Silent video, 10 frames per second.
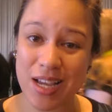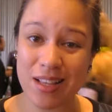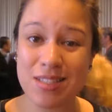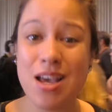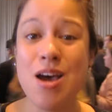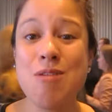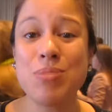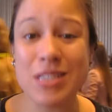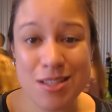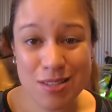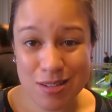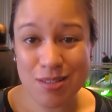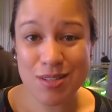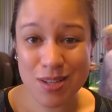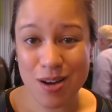playlist, please
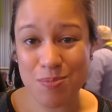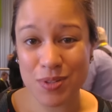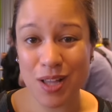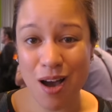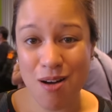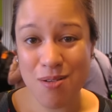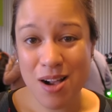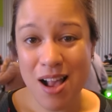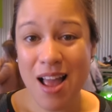do so below,